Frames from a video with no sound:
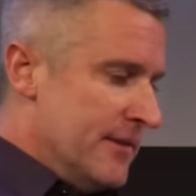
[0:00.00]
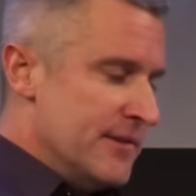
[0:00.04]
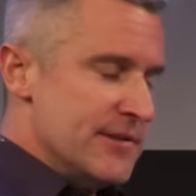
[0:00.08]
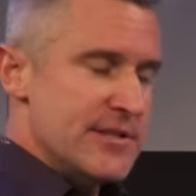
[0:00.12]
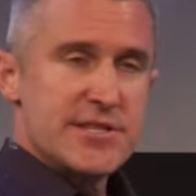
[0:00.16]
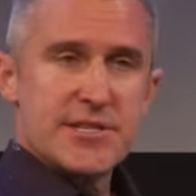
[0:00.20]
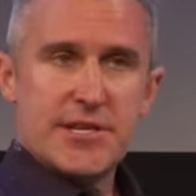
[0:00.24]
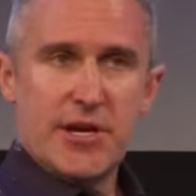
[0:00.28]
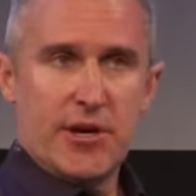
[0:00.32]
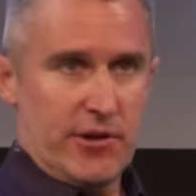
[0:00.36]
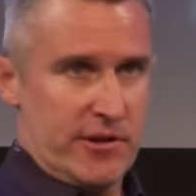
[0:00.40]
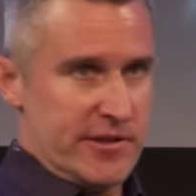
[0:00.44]

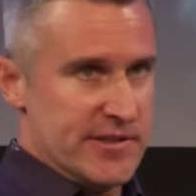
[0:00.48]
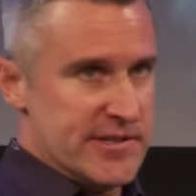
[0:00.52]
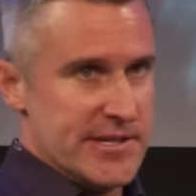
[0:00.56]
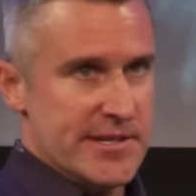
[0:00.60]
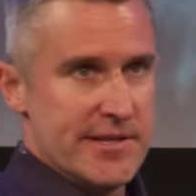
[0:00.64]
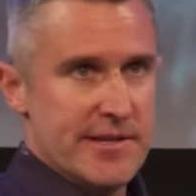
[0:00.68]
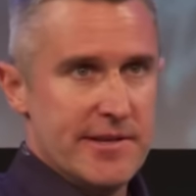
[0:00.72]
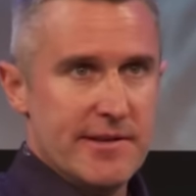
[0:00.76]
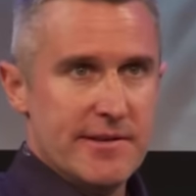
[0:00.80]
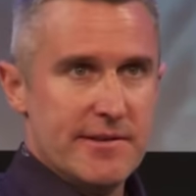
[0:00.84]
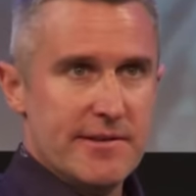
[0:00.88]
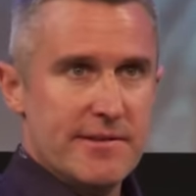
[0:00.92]

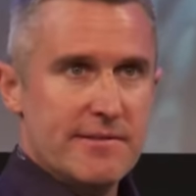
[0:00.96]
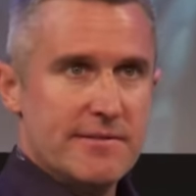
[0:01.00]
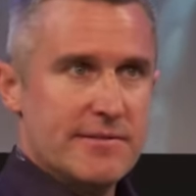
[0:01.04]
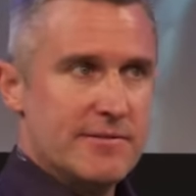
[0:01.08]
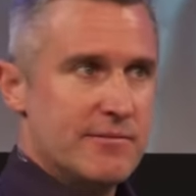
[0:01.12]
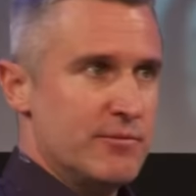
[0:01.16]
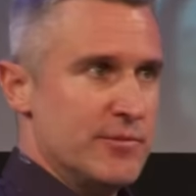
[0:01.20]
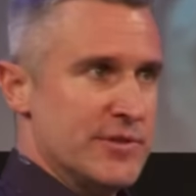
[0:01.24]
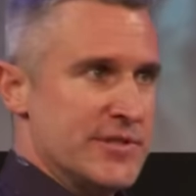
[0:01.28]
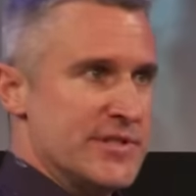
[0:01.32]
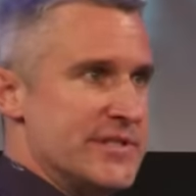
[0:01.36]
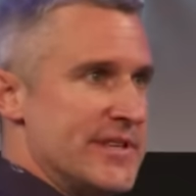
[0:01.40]
Sulked
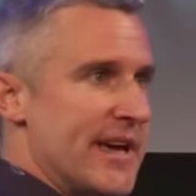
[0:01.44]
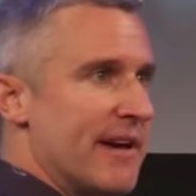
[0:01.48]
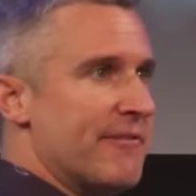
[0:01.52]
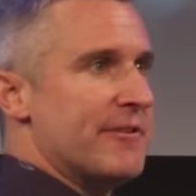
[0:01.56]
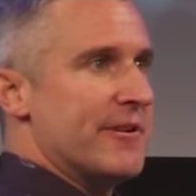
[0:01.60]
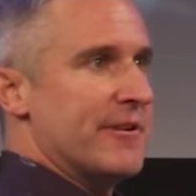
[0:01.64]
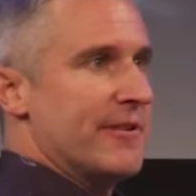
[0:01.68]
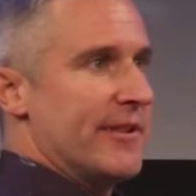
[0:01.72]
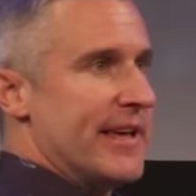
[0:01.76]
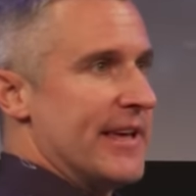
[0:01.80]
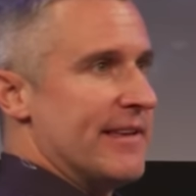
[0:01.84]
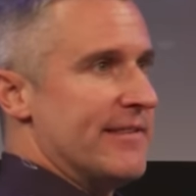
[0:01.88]
was
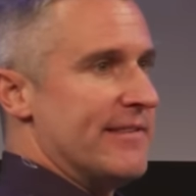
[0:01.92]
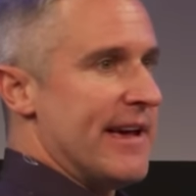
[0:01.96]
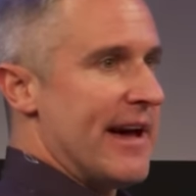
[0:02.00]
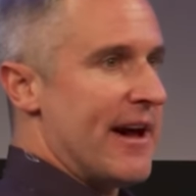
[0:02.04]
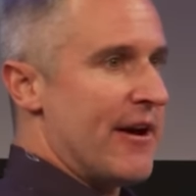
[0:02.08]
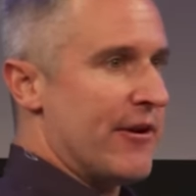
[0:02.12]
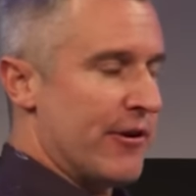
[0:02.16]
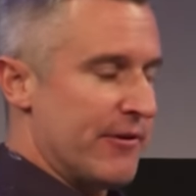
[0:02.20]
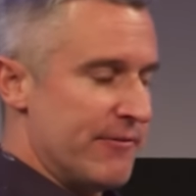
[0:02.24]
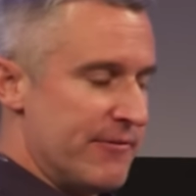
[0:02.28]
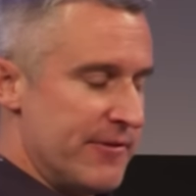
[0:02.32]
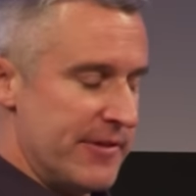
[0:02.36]
definitely a
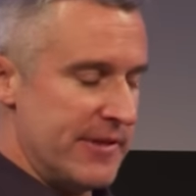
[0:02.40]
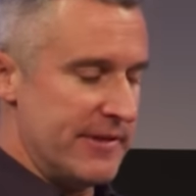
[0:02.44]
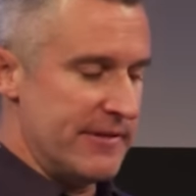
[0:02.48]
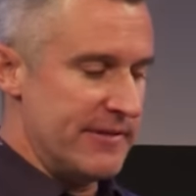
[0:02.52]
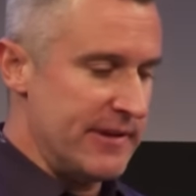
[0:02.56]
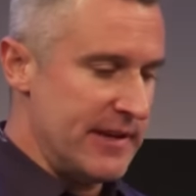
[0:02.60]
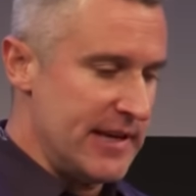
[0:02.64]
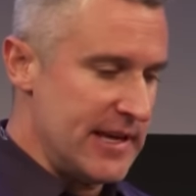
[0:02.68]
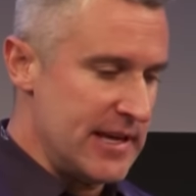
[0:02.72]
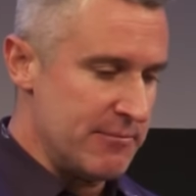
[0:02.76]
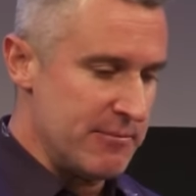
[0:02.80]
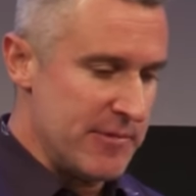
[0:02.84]
downer for the
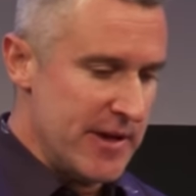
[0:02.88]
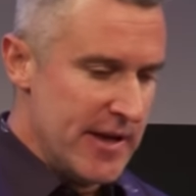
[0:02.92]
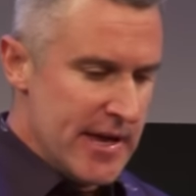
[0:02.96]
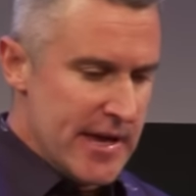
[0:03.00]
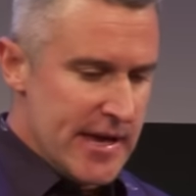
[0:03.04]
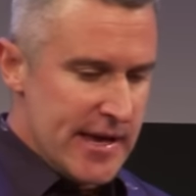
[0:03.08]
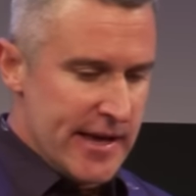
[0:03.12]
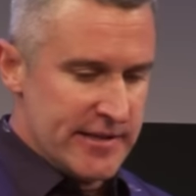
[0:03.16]
team.